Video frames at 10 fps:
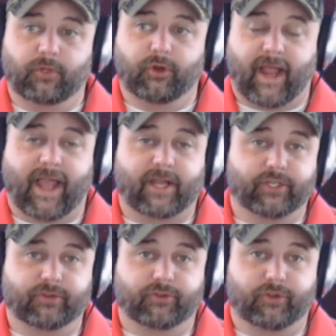
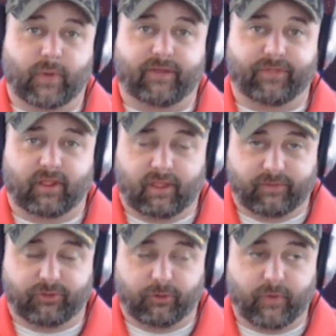actions
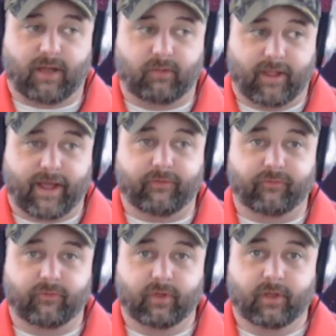throughout
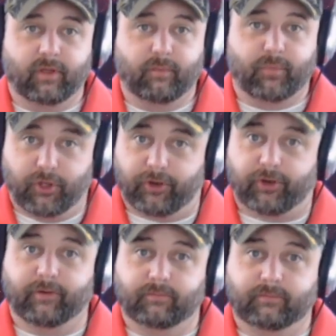life
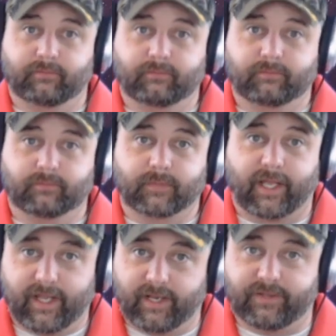pure
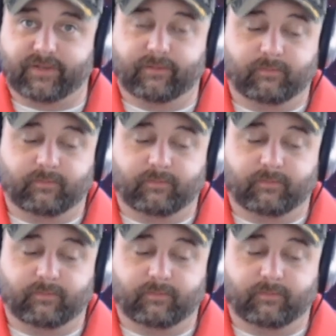and innocent.